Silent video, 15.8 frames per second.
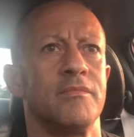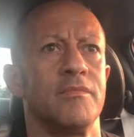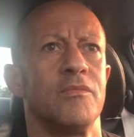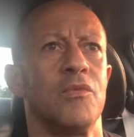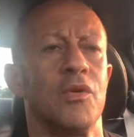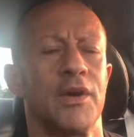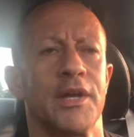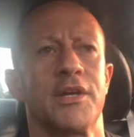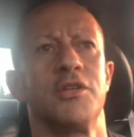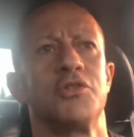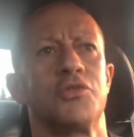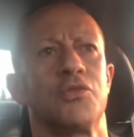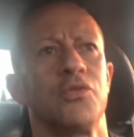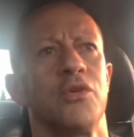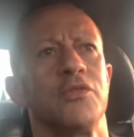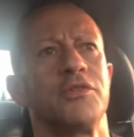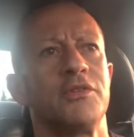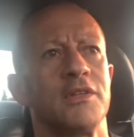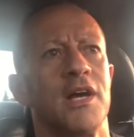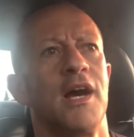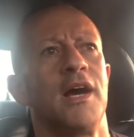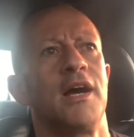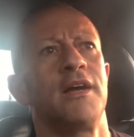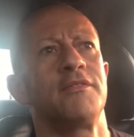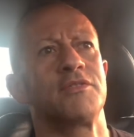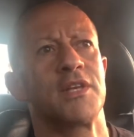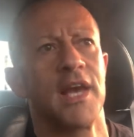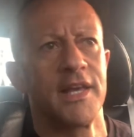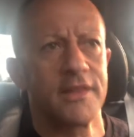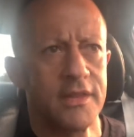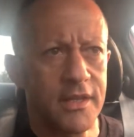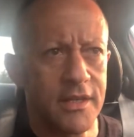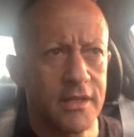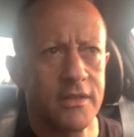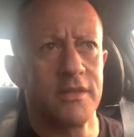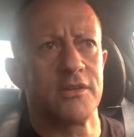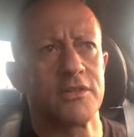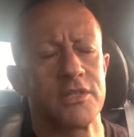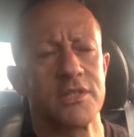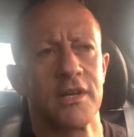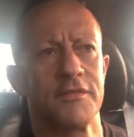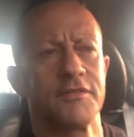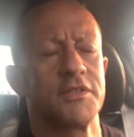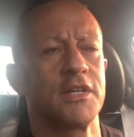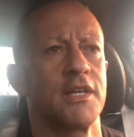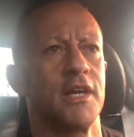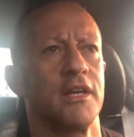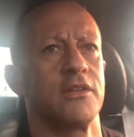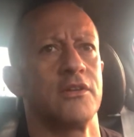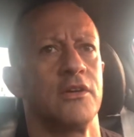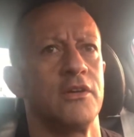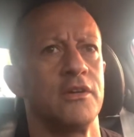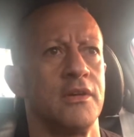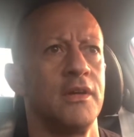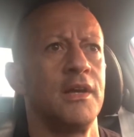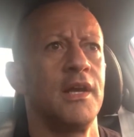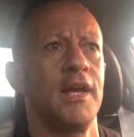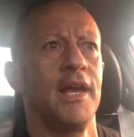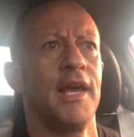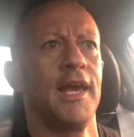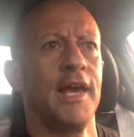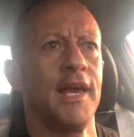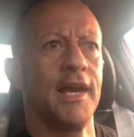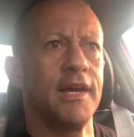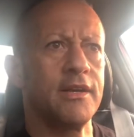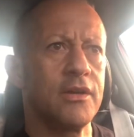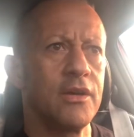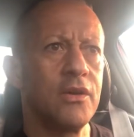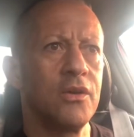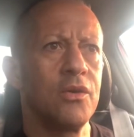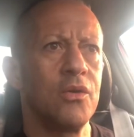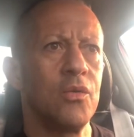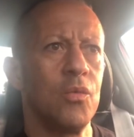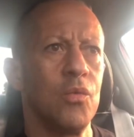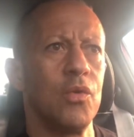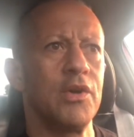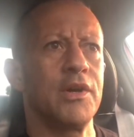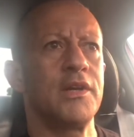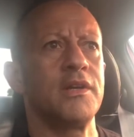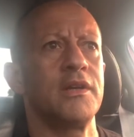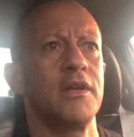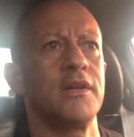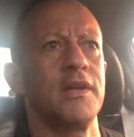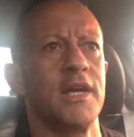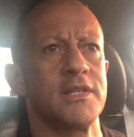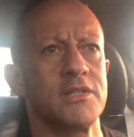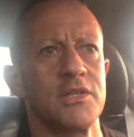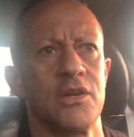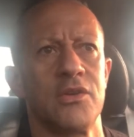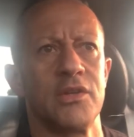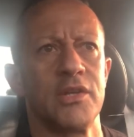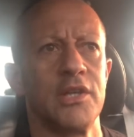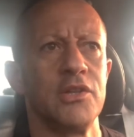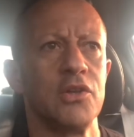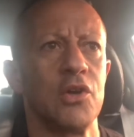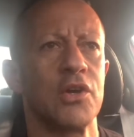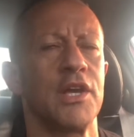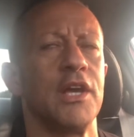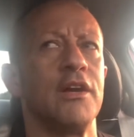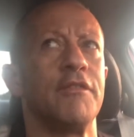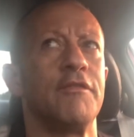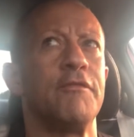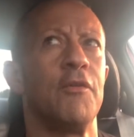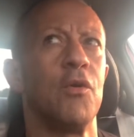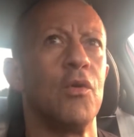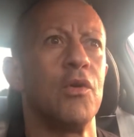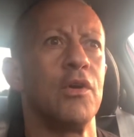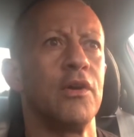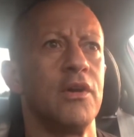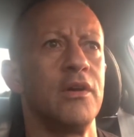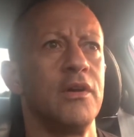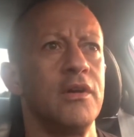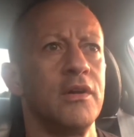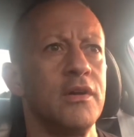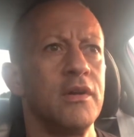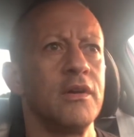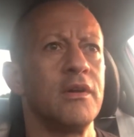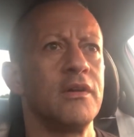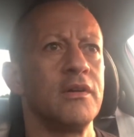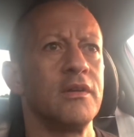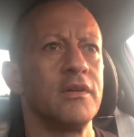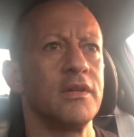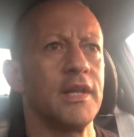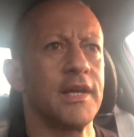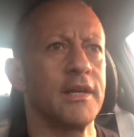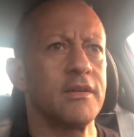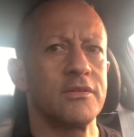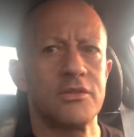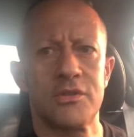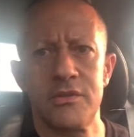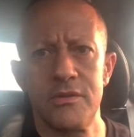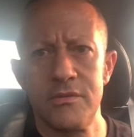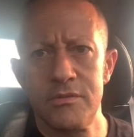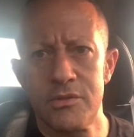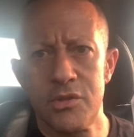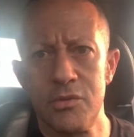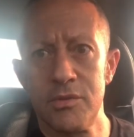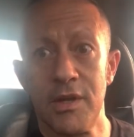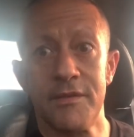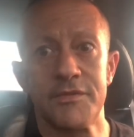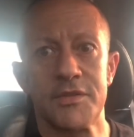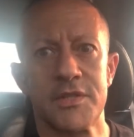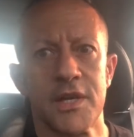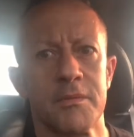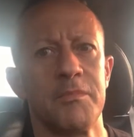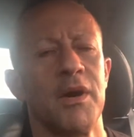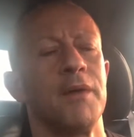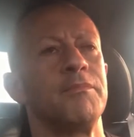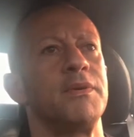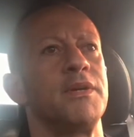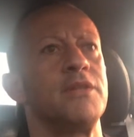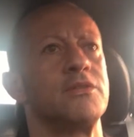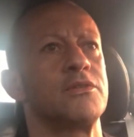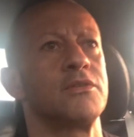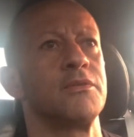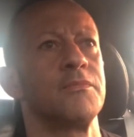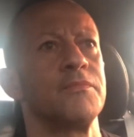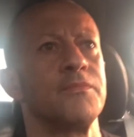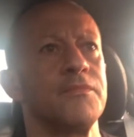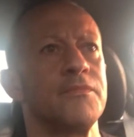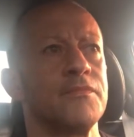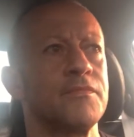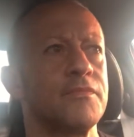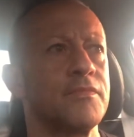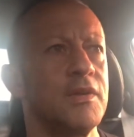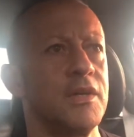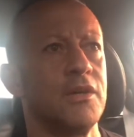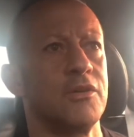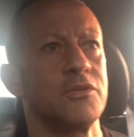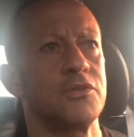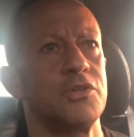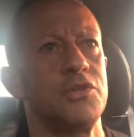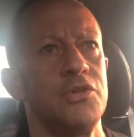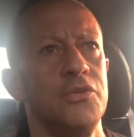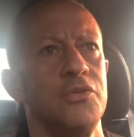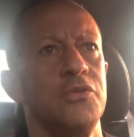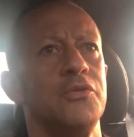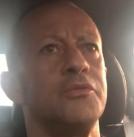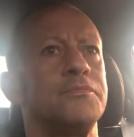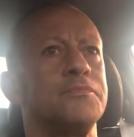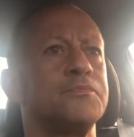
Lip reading: were in control of their lives, had their stuff together, and weren't necessarily looking for like two lovesick puppies, you know, two